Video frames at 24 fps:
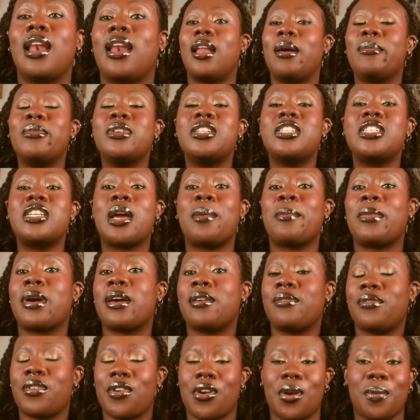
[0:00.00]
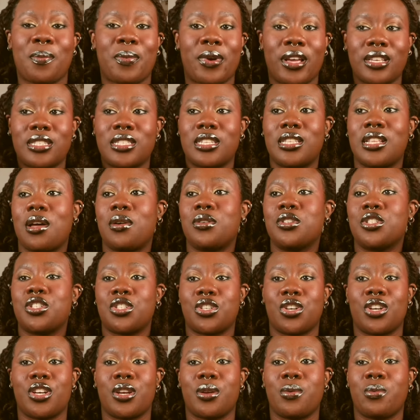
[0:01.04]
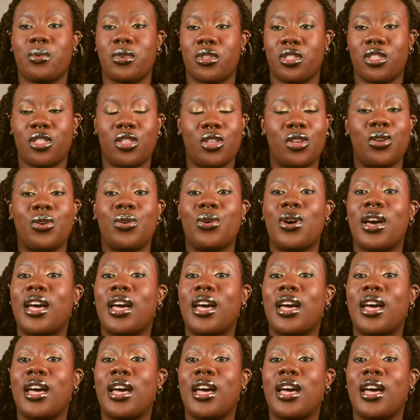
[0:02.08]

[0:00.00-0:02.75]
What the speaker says: Let me share my very personal journey with you